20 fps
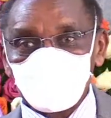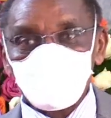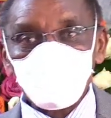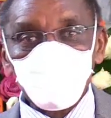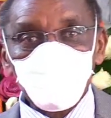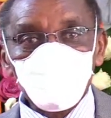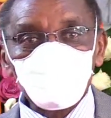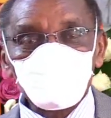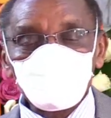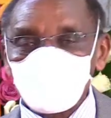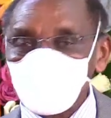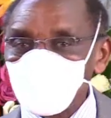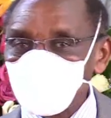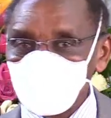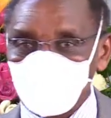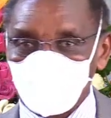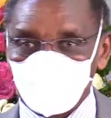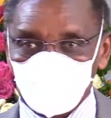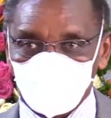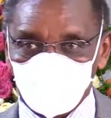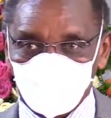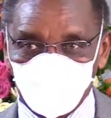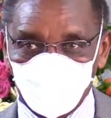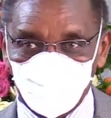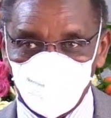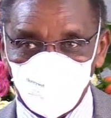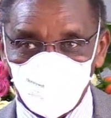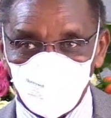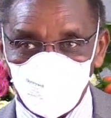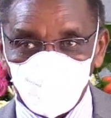almost everybody
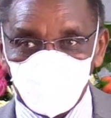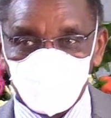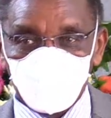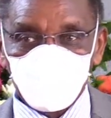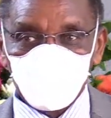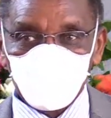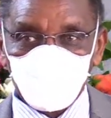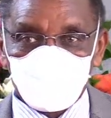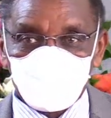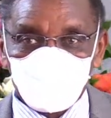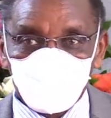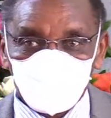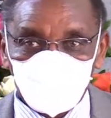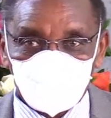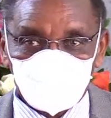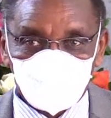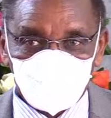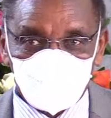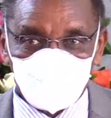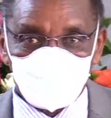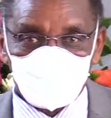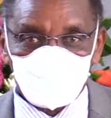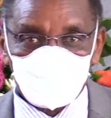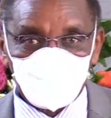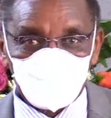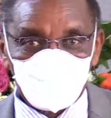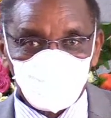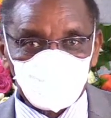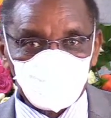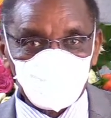with the Pfizer vaccine
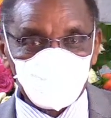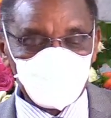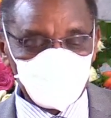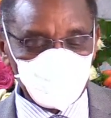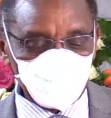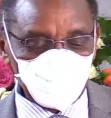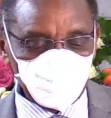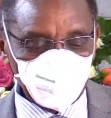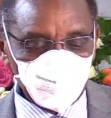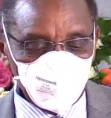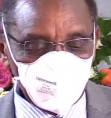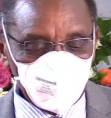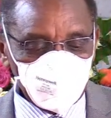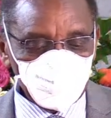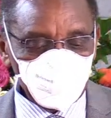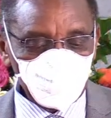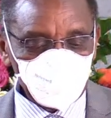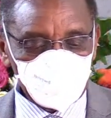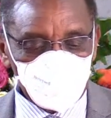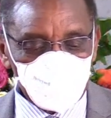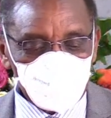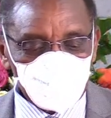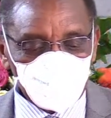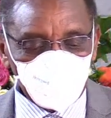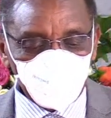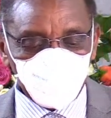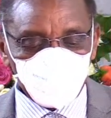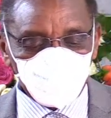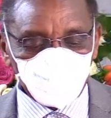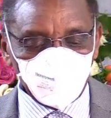and the Moderna.
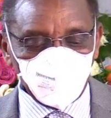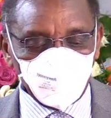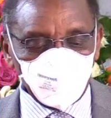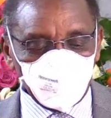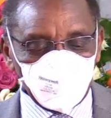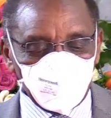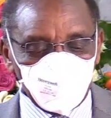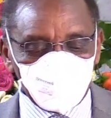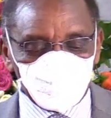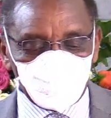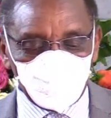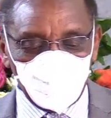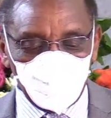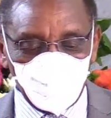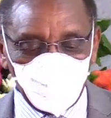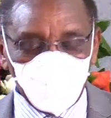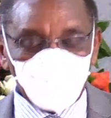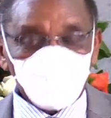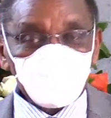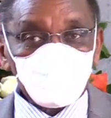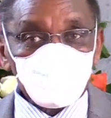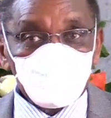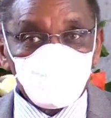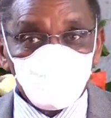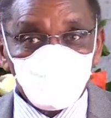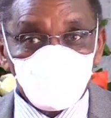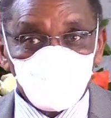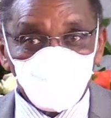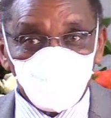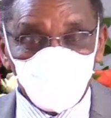And
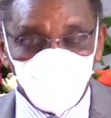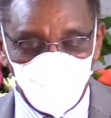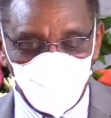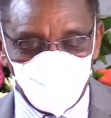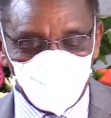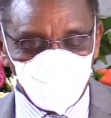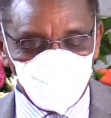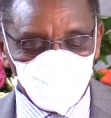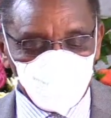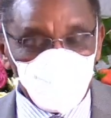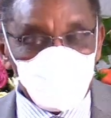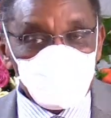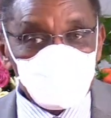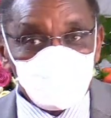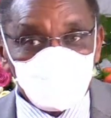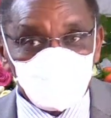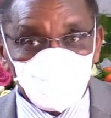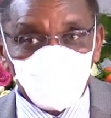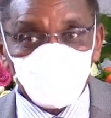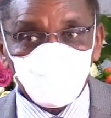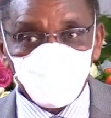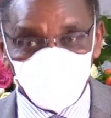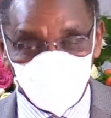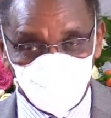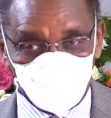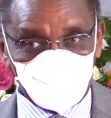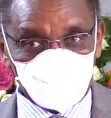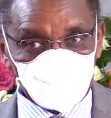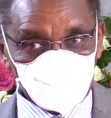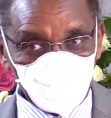even there, the Pfizer, that
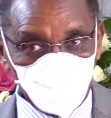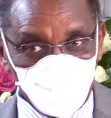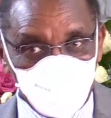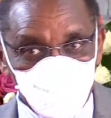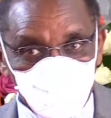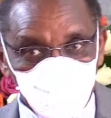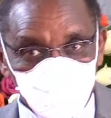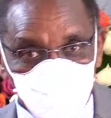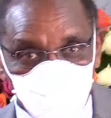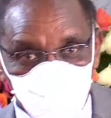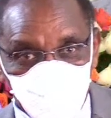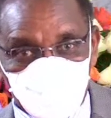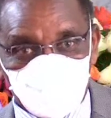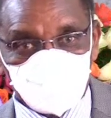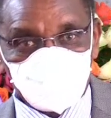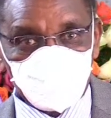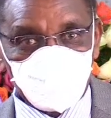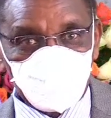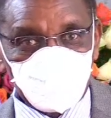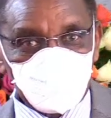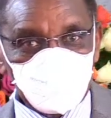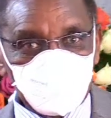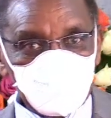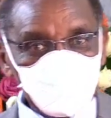is why we should not say any